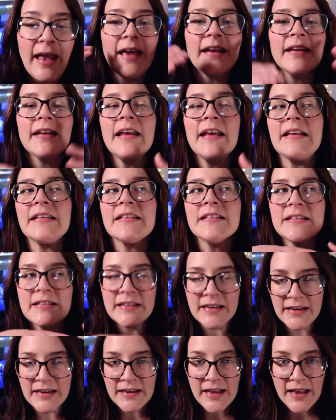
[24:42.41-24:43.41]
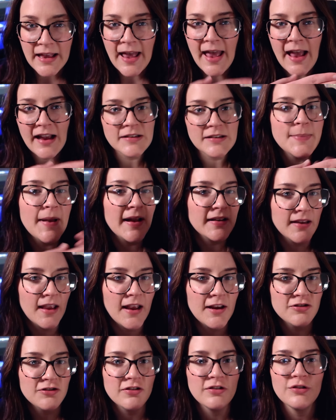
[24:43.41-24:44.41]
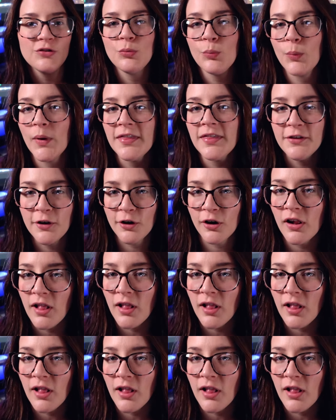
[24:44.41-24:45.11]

and exceeding expectations with your